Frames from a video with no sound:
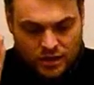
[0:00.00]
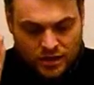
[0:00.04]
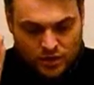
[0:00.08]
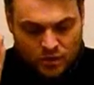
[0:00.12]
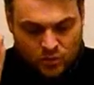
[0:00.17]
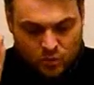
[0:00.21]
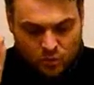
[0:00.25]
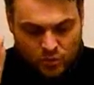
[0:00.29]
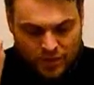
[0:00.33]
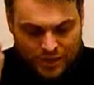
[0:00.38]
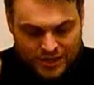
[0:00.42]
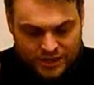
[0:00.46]
a
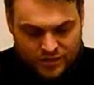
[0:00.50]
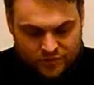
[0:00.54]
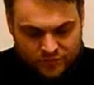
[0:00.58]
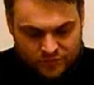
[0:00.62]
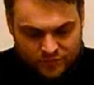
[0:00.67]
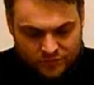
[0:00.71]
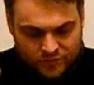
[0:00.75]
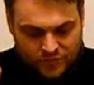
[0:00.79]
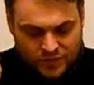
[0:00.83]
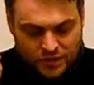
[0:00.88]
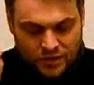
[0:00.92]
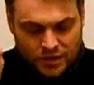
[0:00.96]

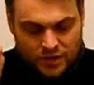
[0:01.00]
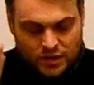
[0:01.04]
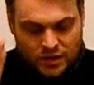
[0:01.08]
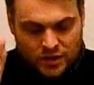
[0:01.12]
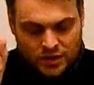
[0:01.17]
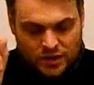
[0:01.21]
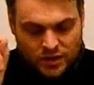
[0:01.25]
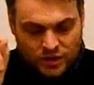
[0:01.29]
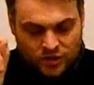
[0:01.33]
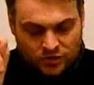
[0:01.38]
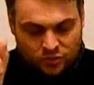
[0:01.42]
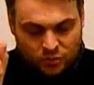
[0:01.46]
wife,
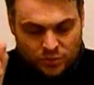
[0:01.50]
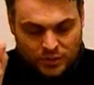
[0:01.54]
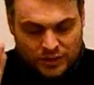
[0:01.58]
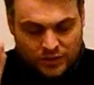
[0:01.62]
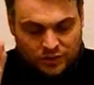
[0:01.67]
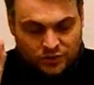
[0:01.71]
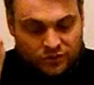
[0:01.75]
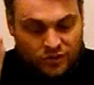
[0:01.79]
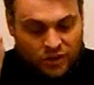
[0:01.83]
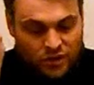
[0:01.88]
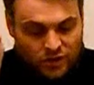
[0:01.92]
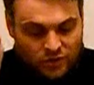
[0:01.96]
as well
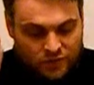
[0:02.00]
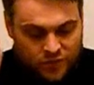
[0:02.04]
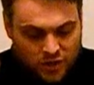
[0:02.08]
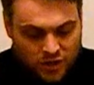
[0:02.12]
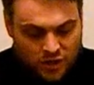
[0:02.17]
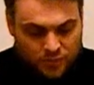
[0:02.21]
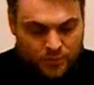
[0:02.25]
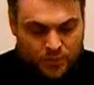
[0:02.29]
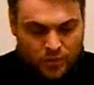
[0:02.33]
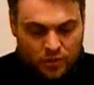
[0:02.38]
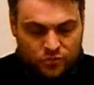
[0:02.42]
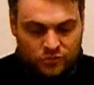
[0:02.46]
as other
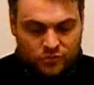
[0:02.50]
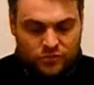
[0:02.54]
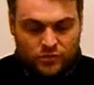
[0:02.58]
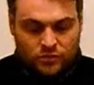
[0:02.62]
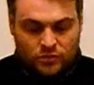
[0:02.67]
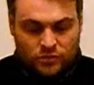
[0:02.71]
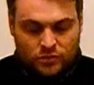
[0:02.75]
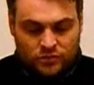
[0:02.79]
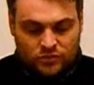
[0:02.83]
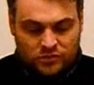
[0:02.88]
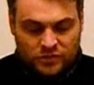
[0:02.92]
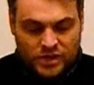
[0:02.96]

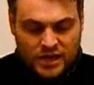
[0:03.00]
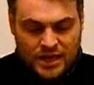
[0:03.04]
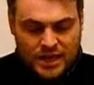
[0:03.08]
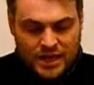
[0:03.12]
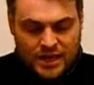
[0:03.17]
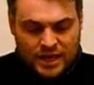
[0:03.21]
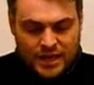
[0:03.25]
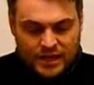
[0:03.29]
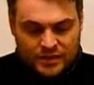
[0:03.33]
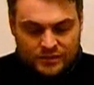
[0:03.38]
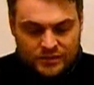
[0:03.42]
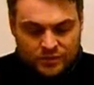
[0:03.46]
apostles,
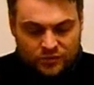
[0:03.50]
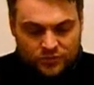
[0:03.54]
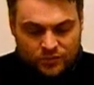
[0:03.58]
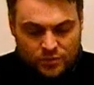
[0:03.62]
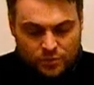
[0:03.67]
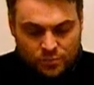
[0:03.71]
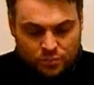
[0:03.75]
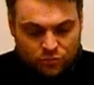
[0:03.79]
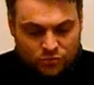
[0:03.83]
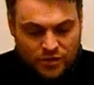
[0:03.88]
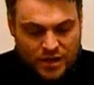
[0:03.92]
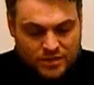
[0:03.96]
and as the
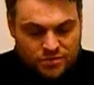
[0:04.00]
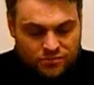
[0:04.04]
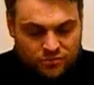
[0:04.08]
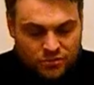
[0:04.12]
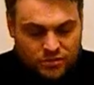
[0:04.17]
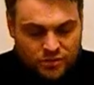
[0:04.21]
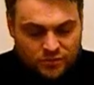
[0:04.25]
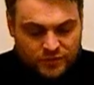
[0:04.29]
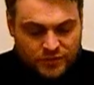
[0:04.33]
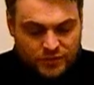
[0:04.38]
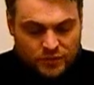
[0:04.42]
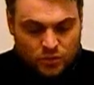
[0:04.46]
brethren
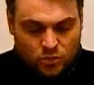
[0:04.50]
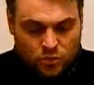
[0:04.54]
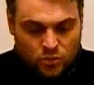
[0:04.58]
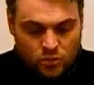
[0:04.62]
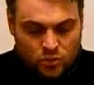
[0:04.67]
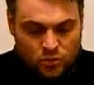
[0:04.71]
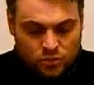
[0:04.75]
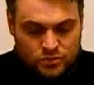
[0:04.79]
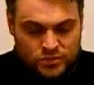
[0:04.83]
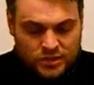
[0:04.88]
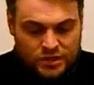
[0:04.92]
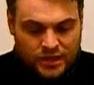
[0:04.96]
of the
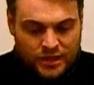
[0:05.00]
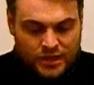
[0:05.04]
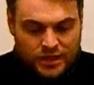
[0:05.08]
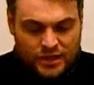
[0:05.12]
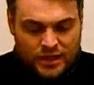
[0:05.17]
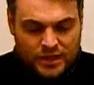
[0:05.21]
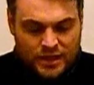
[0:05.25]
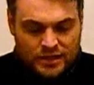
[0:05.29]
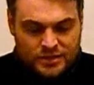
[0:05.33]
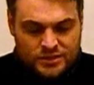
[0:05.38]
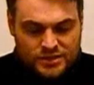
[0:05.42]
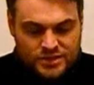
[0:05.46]
Lord
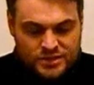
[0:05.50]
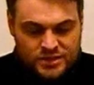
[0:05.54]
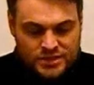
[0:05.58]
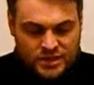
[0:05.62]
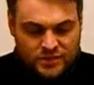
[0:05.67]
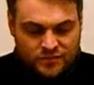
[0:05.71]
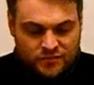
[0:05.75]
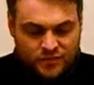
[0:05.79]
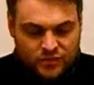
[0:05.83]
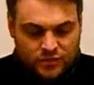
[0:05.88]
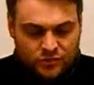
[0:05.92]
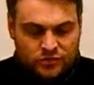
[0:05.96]
and
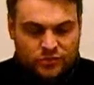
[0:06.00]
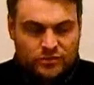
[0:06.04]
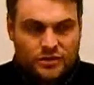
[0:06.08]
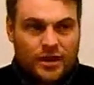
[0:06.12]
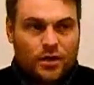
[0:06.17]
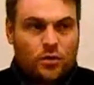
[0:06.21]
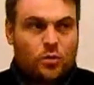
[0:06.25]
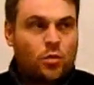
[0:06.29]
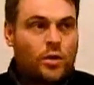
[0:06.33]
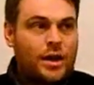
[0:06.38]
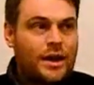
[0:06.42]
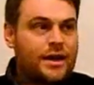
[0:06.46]
Cephas.
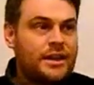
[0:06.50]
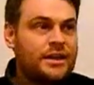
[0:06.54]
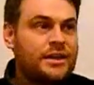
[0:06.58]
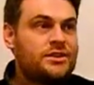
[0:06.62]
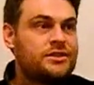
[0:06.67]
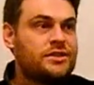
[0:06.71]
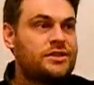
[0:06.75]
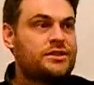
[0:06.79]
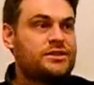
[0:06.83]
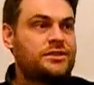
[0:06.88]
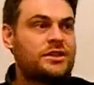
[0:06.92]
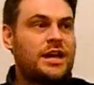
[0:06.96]
Now why is
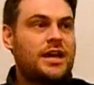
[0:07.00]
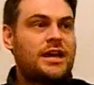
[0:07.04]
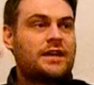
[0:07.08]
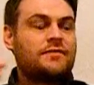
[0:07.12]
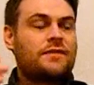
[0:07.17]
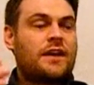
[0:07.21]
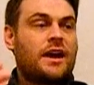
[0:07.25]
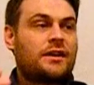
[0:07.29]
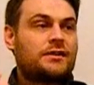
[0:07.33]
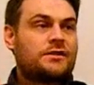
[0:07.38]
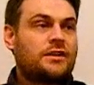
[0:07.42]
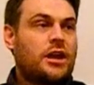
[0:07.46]
he saying
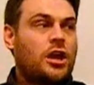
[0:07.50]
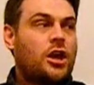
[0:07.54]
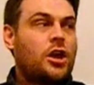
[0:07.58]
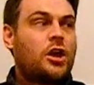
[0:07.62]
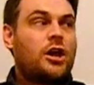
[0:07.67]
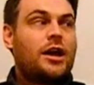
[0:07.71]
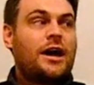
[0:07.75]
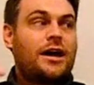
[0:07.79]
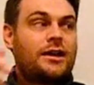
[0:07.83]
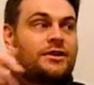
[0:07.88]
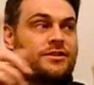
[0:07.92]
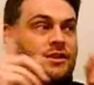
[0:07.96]
that?
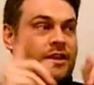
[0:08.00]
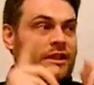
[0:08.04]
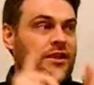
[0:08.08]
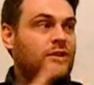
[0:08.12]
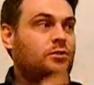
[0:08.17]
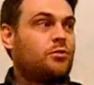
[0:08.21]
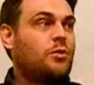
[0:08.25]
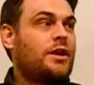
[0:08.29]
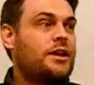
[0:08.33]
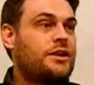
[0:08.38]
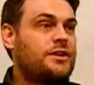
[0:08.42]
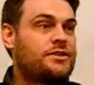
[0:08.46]
I tell
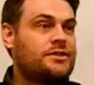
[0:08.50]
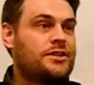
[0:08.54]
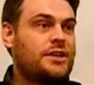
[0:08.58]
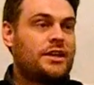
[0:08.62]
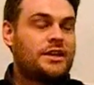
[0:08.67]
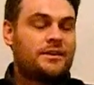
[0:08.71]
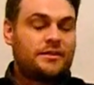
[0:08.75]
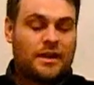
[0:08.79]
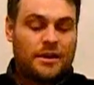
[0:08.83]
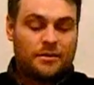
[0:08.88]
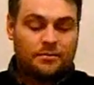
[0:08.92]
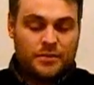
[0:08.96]
you why he's
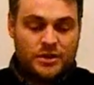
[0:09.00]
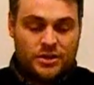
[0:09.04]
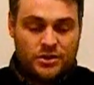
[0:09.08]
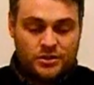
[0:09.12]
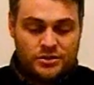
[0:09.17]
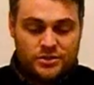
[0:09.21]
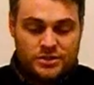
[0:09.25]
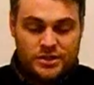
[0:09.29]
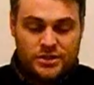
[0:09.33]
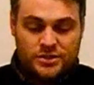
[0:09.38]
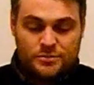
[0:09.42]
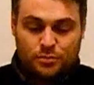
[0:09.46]
saying that,
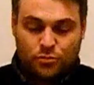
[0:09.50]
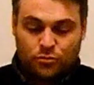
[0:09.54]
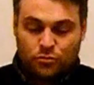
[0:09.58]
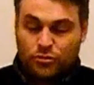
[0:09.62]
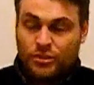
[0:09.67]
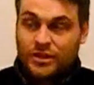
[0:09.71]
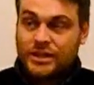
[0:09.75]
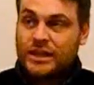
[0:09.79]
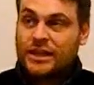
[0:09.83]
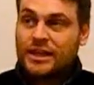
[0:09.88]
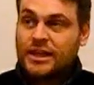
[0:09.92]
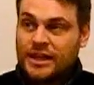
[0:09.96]
because he's
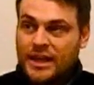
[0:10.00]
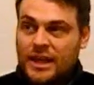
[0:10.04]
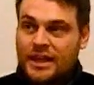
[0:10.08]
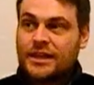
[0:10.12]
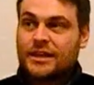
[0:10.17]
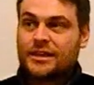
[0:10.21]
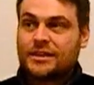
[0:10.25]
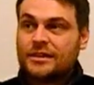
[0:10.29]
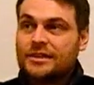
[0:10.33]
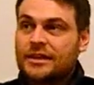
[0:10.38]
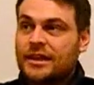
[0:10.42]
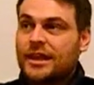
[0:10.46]
bringing
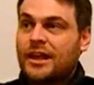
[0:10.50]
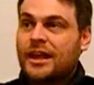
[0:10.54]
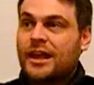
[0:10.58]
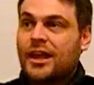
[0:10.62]
in